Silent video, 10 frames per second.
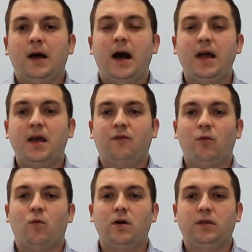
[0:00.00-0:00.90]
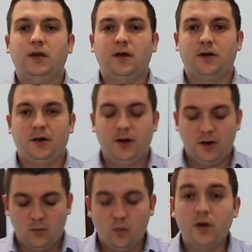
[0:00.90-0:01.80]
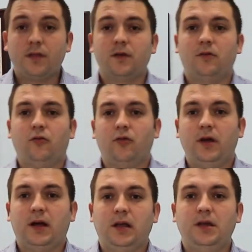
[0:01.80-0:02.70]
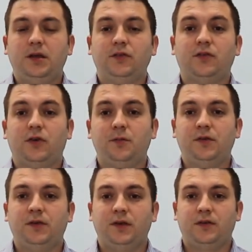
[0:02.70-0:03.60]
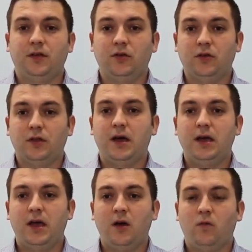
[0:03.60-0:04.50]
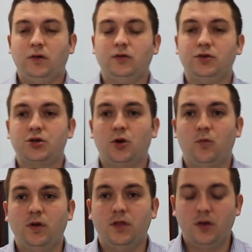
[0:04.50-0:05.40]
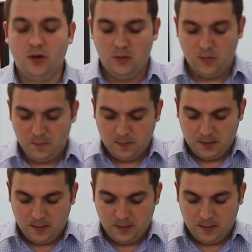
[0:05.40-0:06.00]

Hi everyone, Dayron here with Rodriguez Cleaning Services, and today I want to share with you